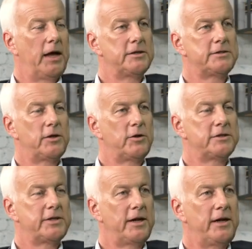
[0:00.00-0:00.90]
So
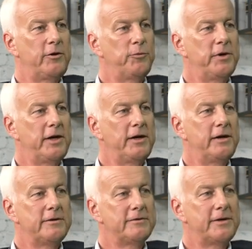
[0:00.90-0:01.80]
suddenly you
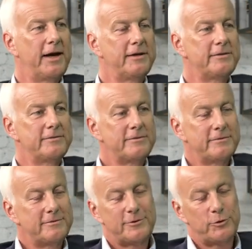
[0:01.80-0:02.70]
began
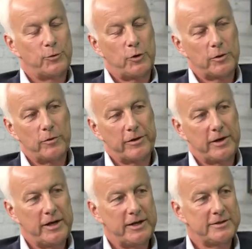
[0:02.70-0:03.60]
to work with
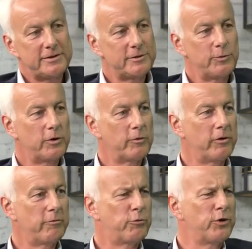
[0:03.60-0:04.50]
kids, to work
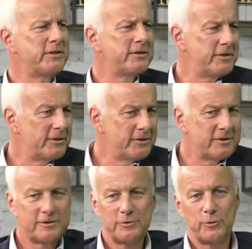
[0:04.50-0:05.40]
with
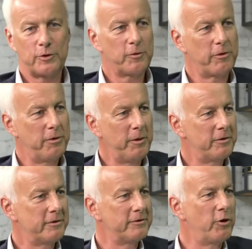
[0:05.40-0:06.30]
prisoners, to work with
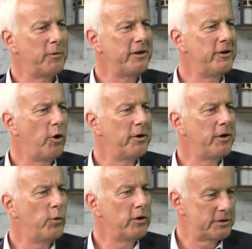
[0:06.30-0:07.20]
people normally nobody
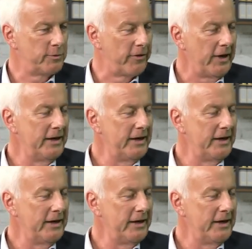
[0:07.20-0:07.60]
works with.